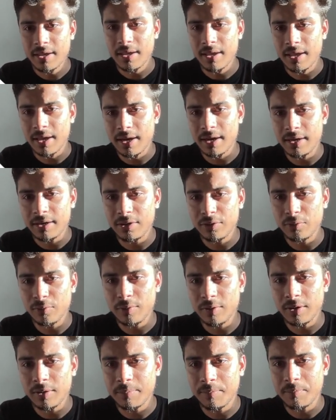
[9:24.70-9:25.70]
and
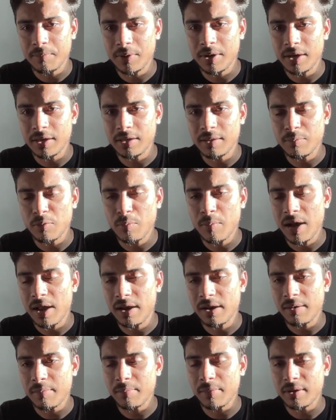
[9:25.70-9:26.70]
you'll get the mobile
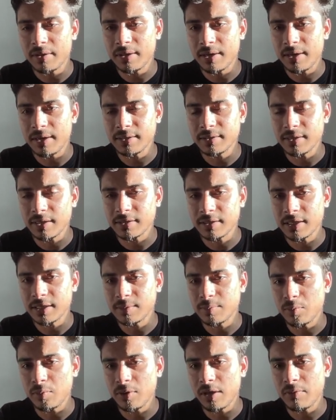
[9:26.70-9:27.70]
number that is
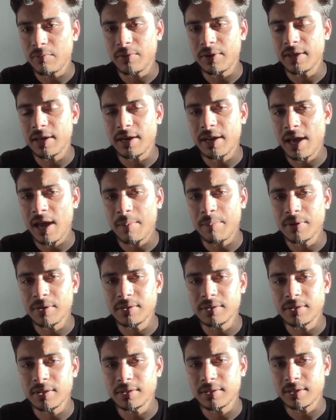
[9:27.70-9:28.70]
successful, and when that
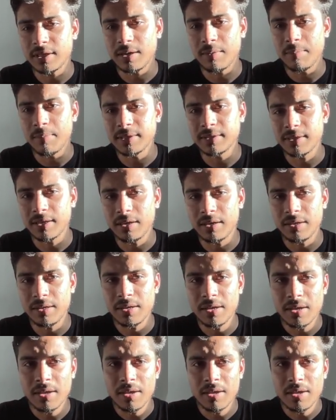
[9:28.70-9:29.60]
happens, the script basically